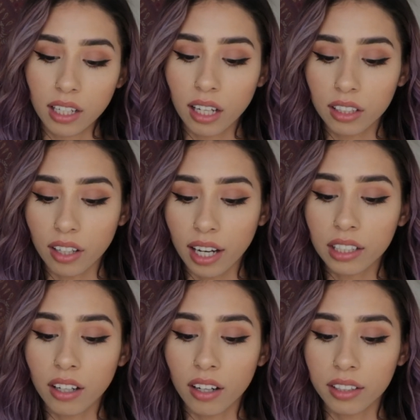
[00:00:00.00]
Color
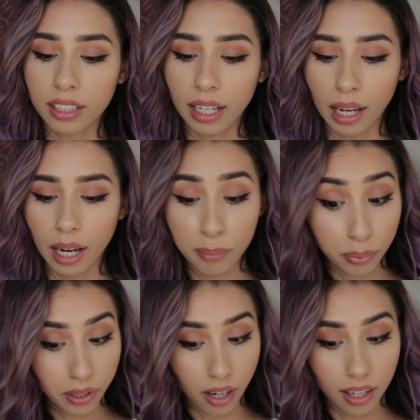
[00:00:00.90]
Icon
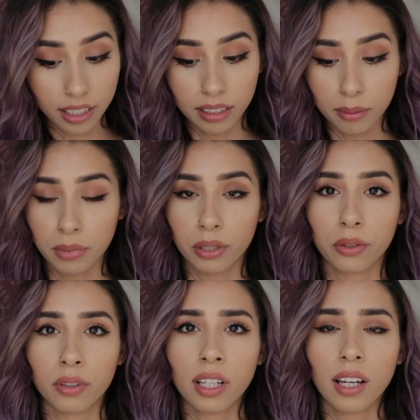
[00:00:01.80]
Apricot in the
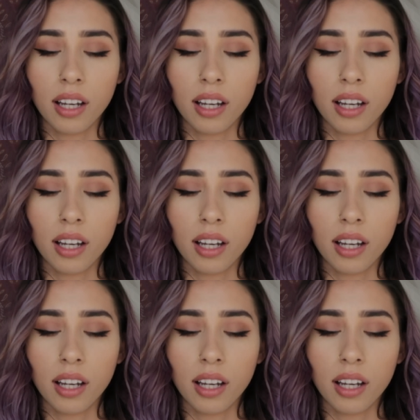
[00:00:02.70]
Middle.